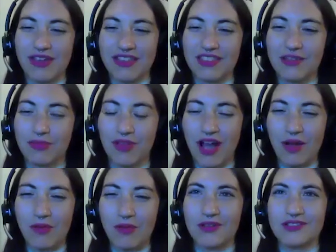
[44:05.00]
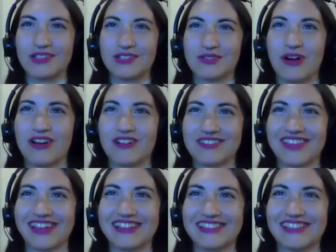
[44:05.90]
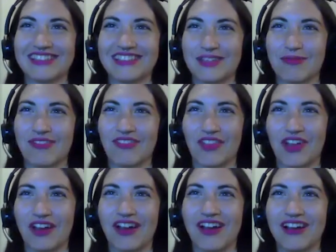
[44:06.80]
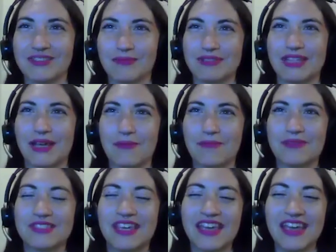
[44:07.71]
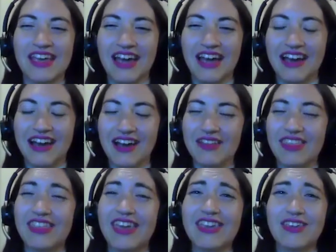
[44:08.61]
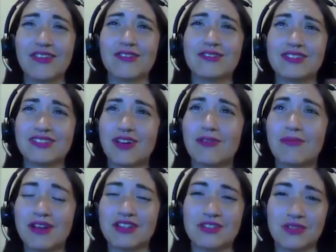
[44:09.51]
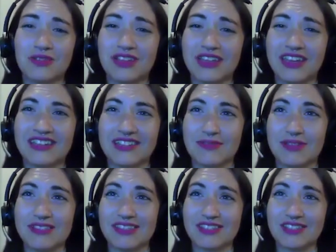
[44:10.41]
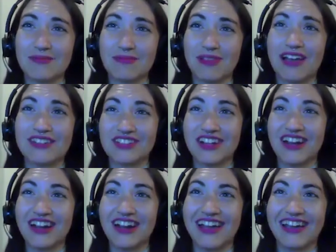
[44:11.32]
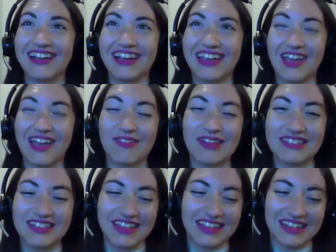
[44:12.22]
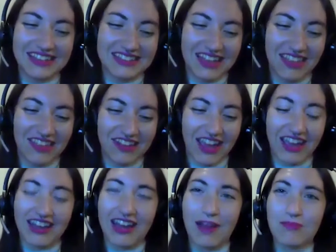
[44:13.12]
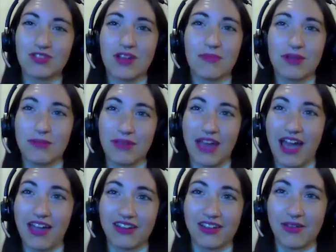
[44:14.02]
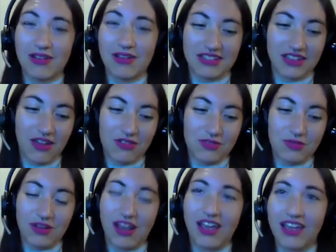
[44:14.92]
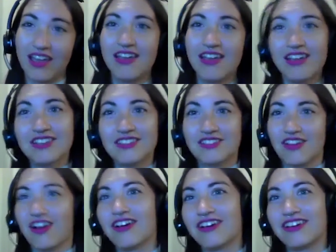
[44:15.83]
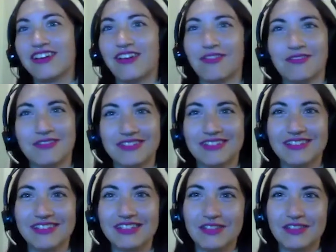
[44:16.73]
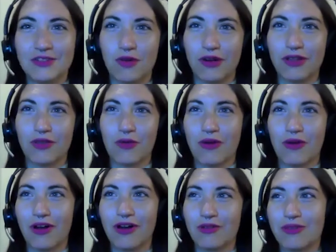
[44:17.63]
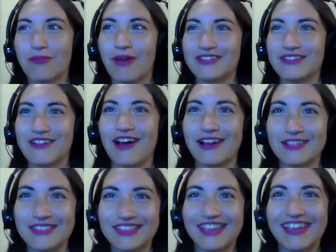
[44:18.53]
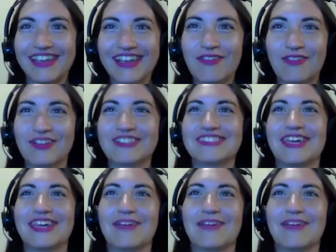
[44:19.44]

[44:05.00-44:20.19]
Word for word: in the blog post as well so I can see some of your awesome tips. Uh, thank you so much, Shulie. It's been such a pleasure and I can't wait to get together again. And I'm sure I'm going to be hiring you as a coach when I start, you know, touring the world with my talks we'll you're